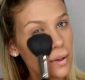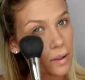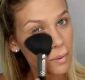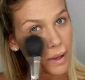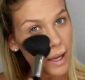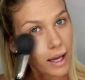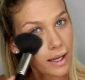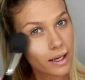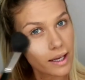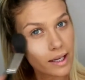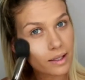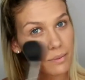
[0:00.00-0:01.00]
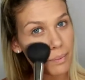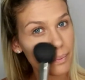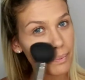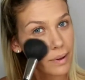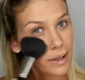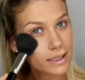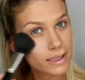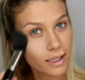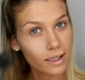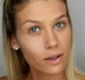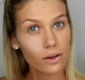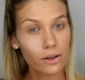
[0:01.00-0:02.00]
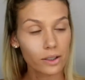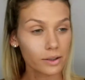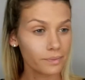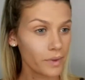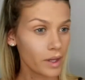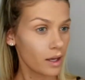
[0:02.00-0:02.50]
of the powder and pressing it on.